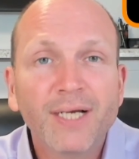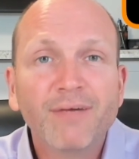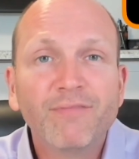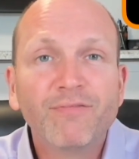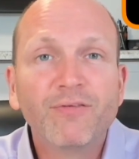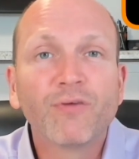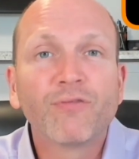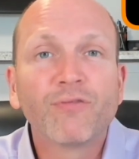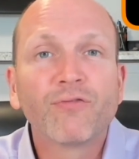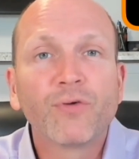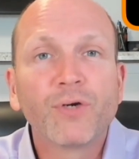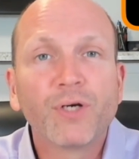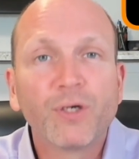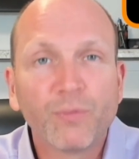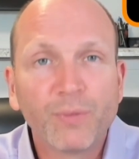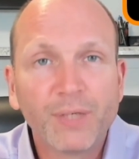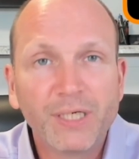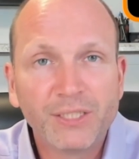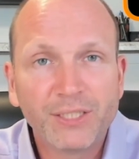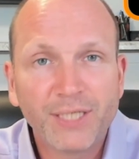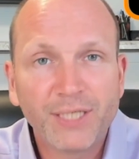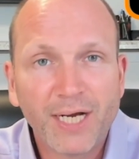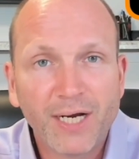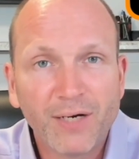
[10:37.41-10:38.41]
Feel free to
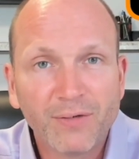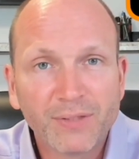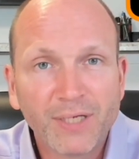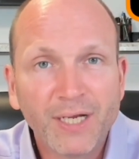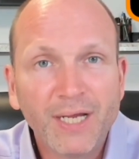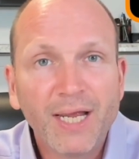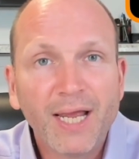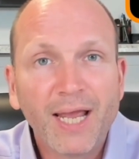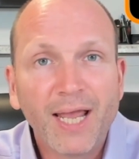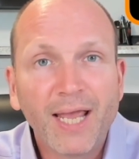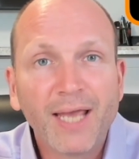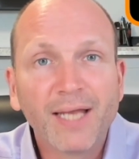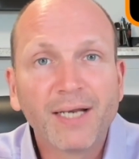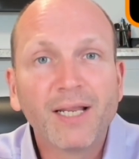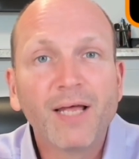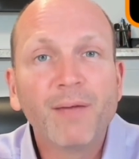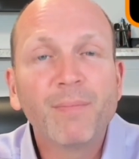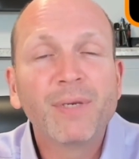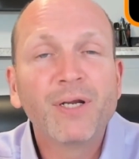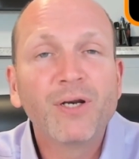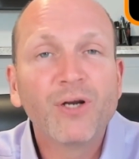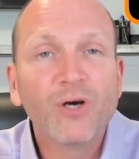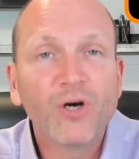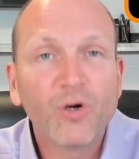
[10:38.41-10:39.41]
reach out and let
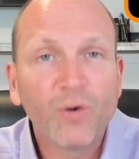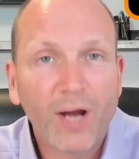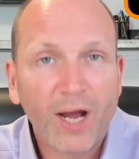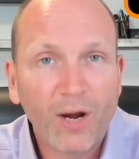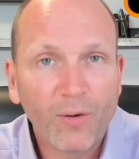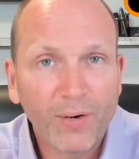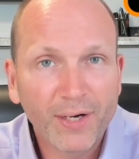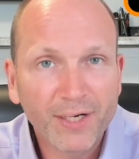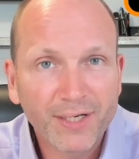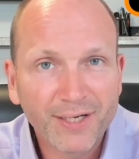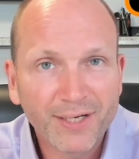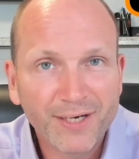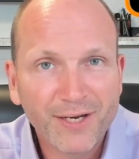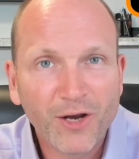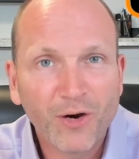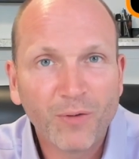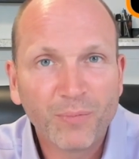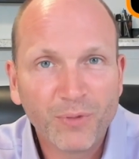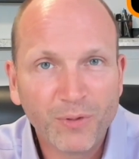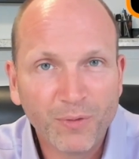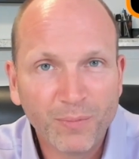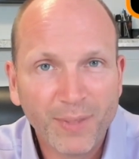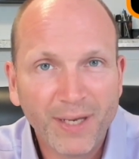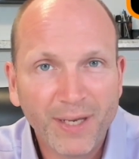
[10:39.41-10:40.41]
me know how I can
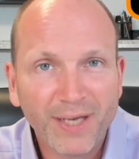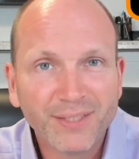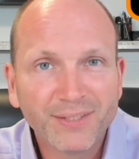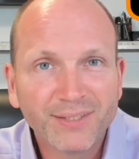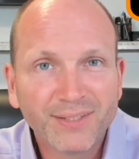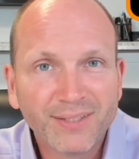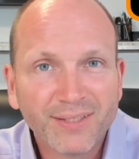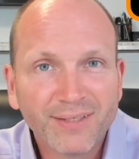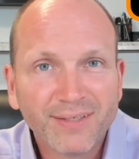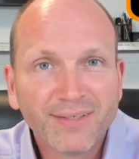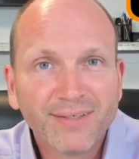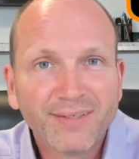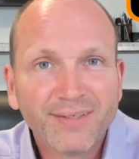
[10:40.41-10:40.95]
help you best.